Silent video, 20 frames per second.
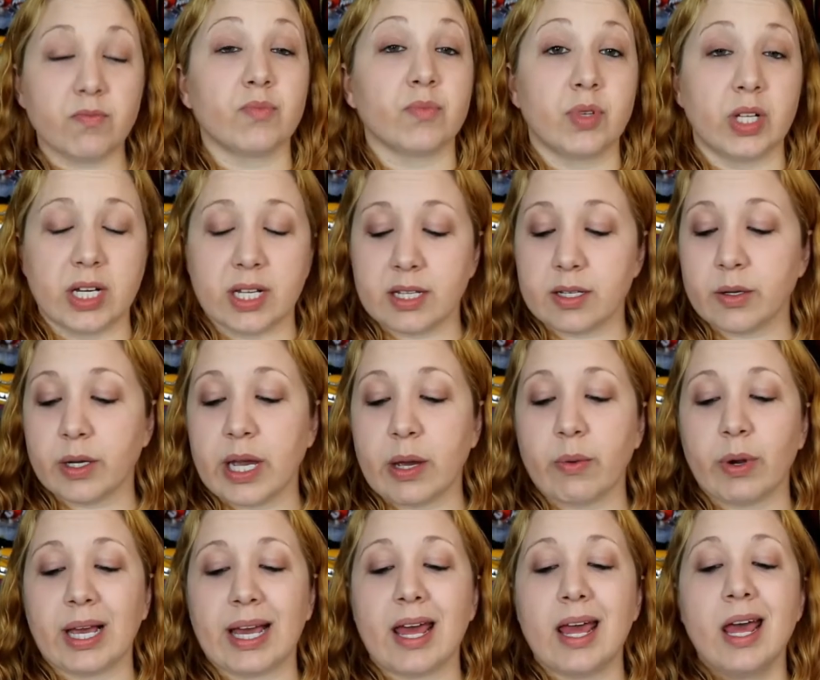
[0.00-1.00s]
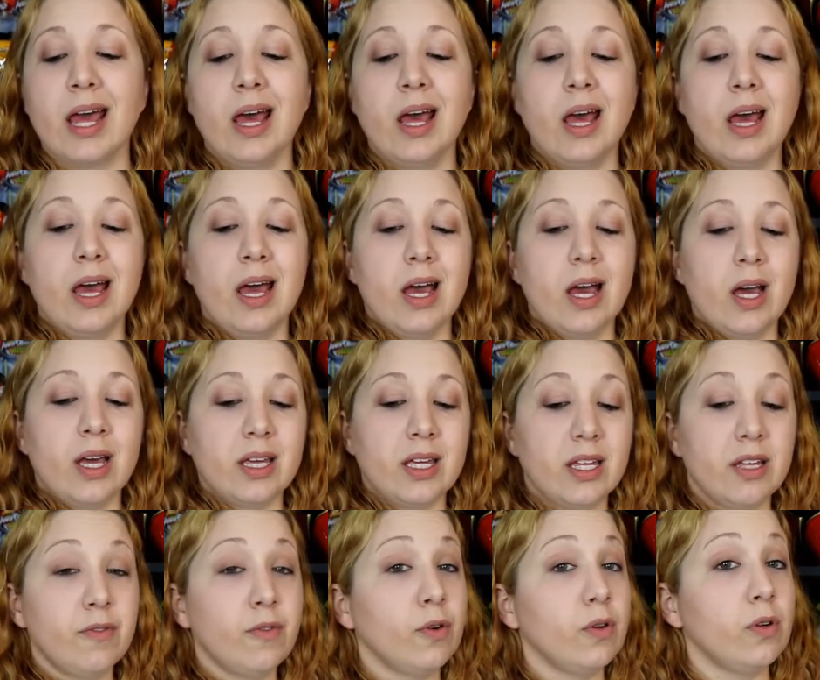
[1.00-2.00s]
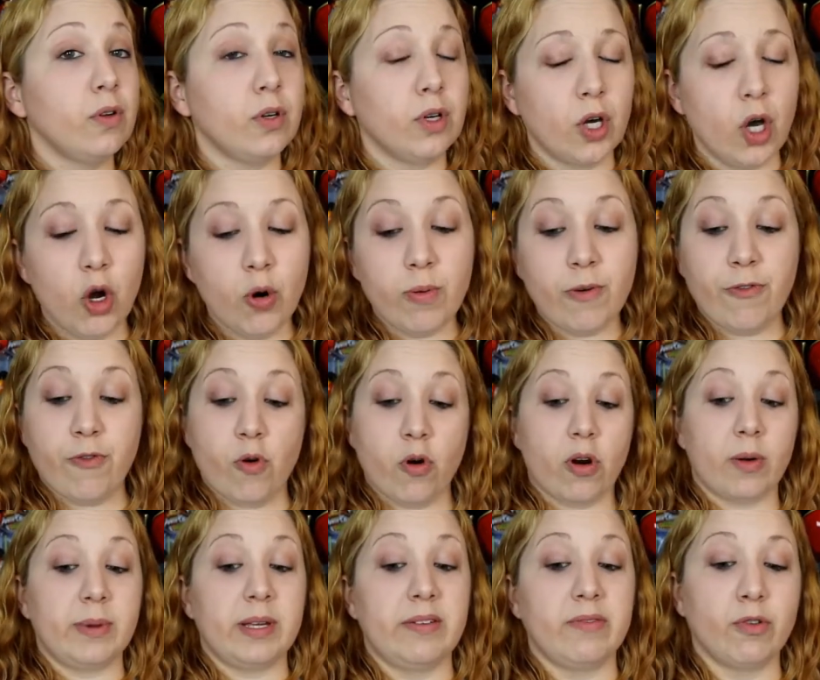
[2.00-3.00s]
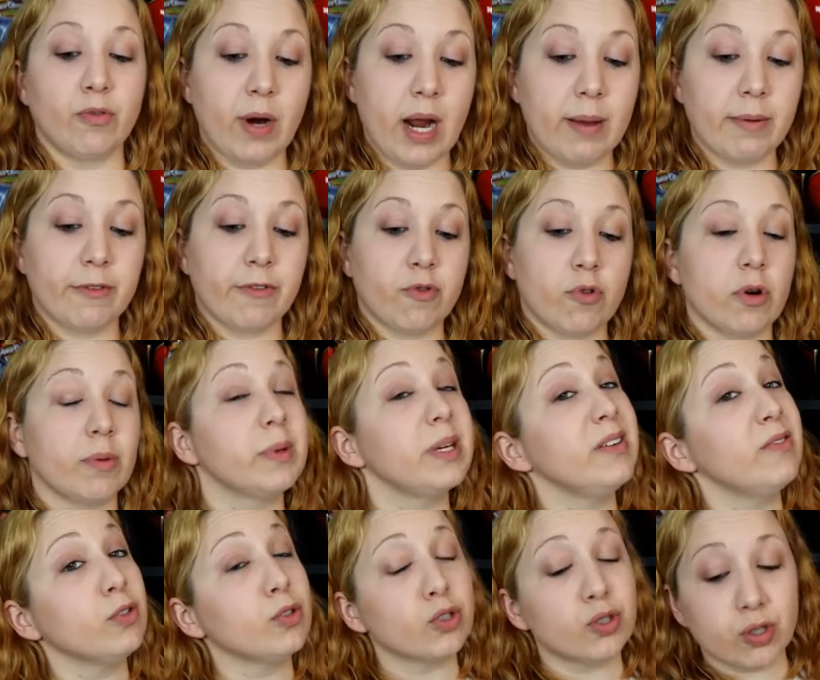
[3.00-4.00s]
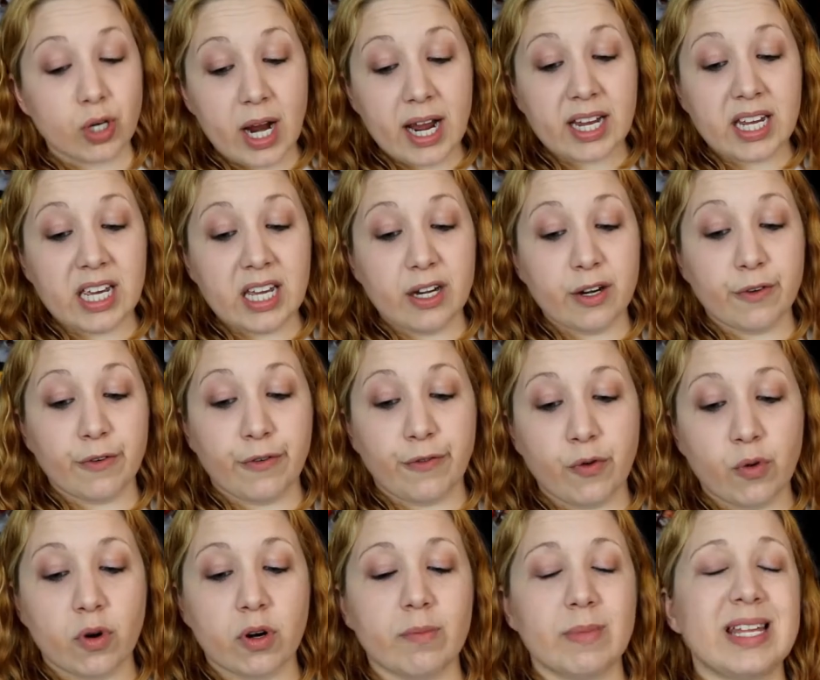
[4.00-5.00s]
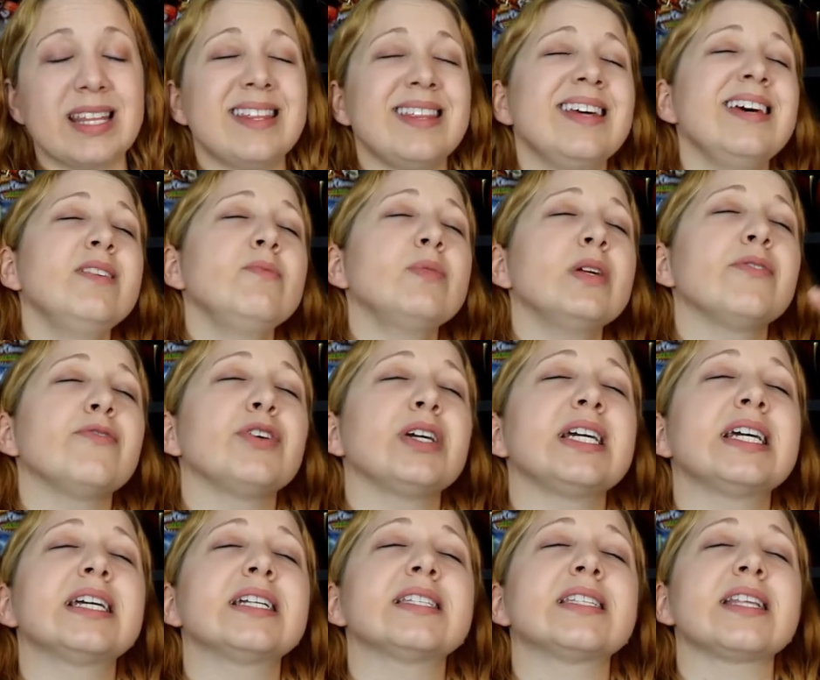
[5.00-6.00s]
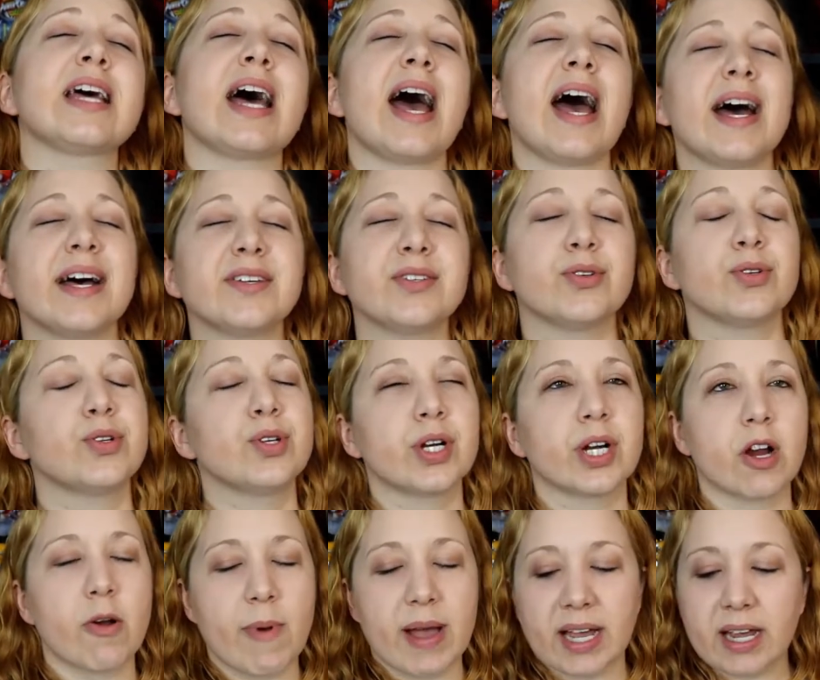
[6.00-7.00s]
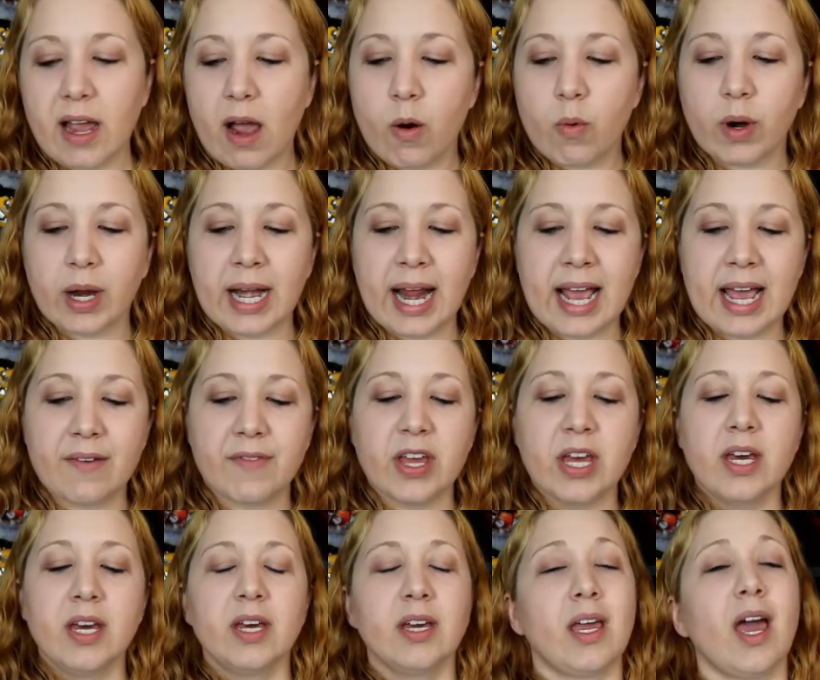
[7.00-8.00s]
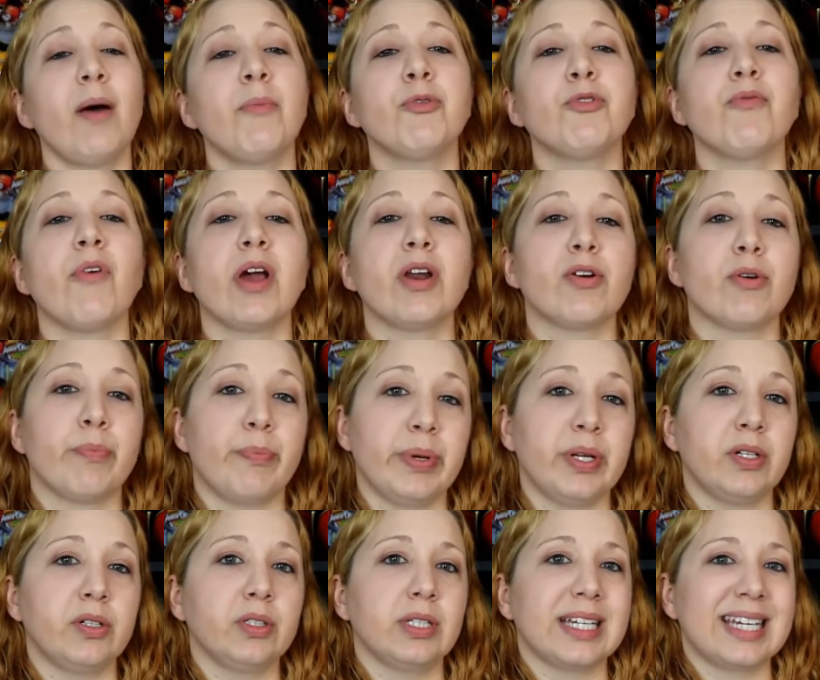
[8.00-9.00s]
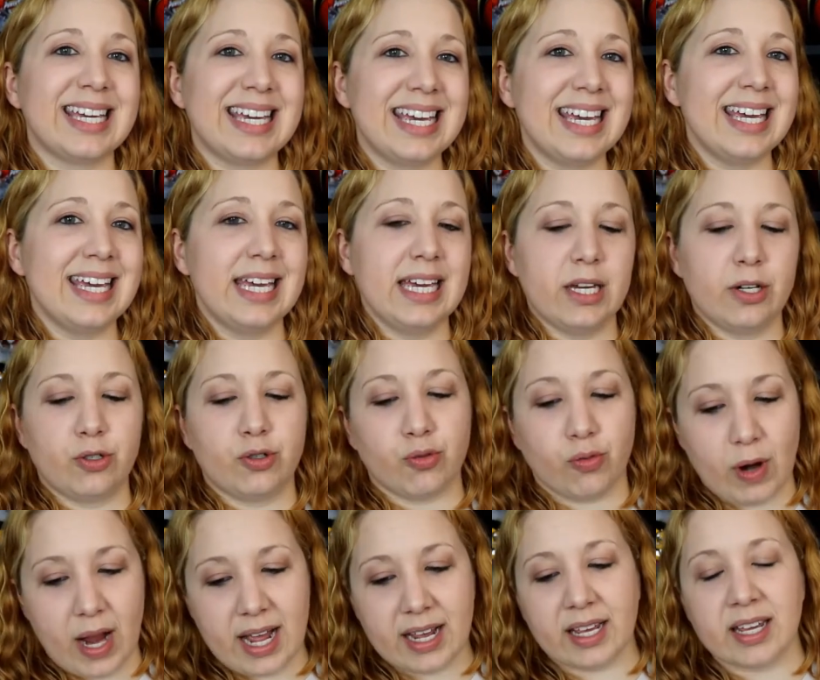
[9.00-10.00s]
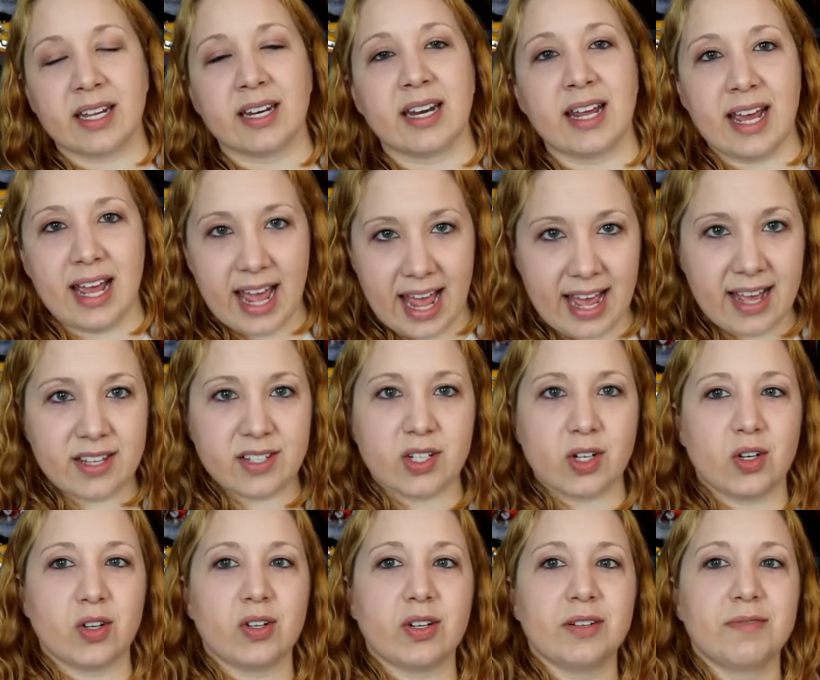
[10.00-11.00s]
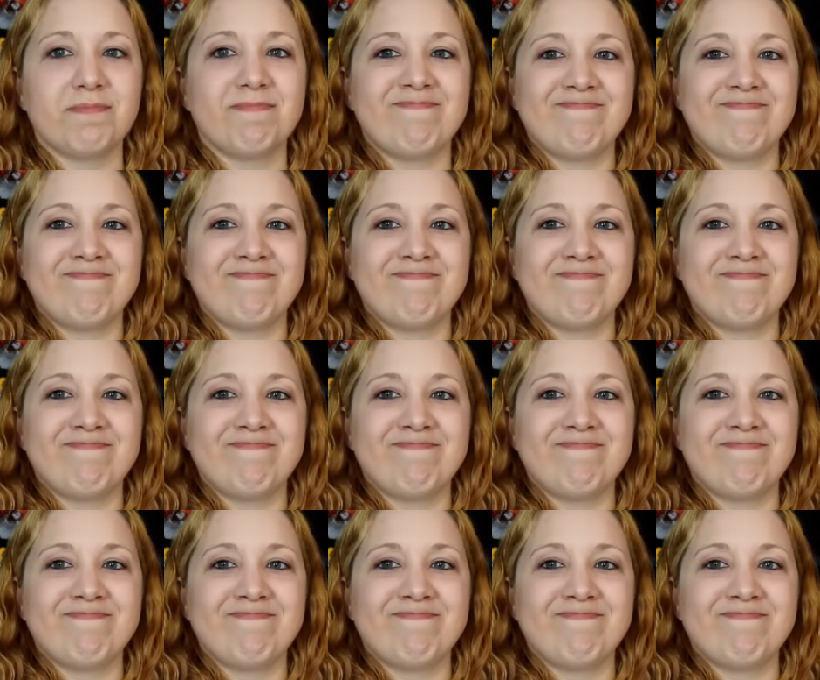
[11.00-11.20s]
Look at that. Okay, we're getting evil cobra form, evil rabbit form, evil dragon form, and then whenever he gets the hazard trigger back out, we're going to have Common Rider build Key Dragon Hazard.